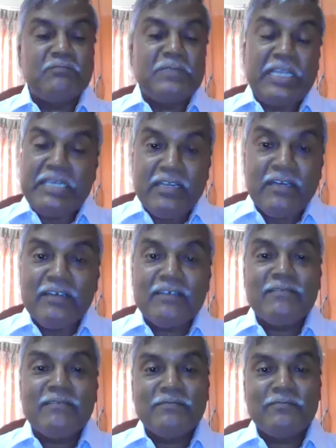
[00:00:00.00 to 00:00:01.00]
in a
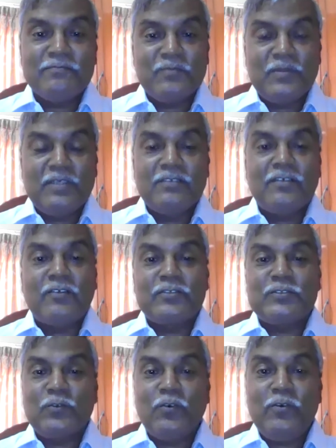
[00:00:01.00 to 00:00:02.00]
year or
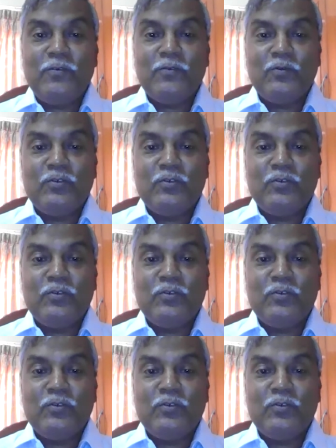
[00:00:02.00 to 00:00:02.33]
so,